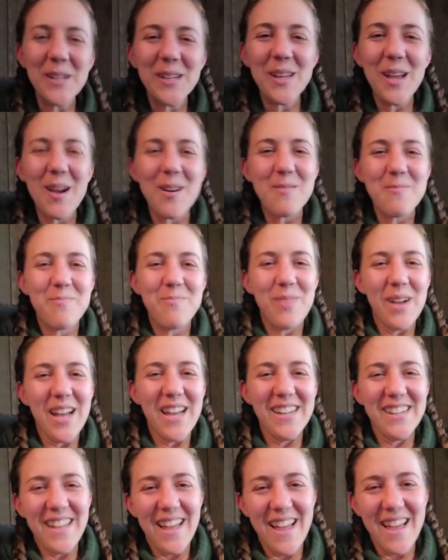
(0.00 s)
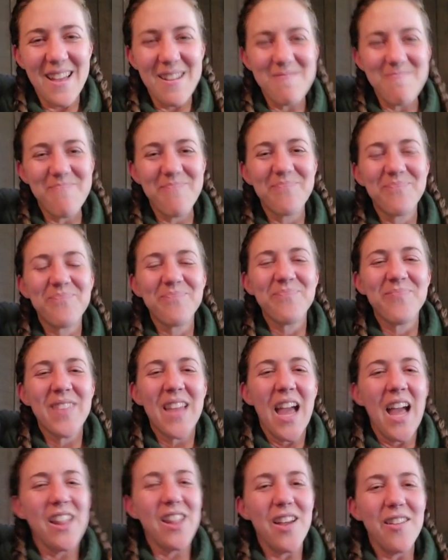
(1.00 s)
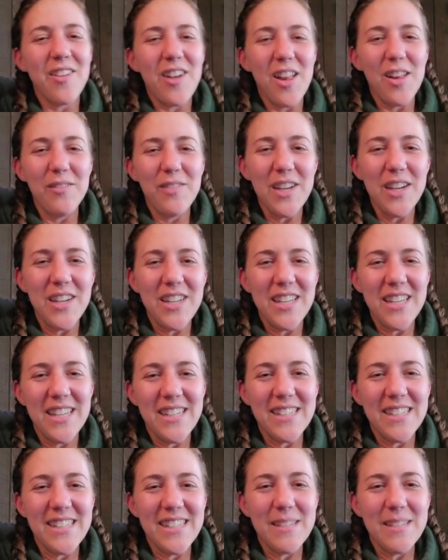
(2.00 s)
go, but I love Oliverian.